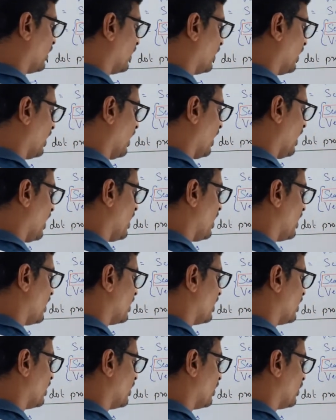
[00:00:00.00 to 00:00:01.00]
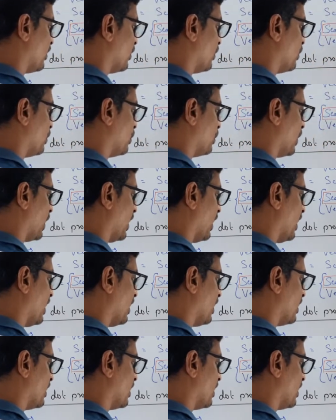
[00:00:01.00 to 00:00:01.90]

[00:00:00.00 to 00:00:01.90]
A, UA.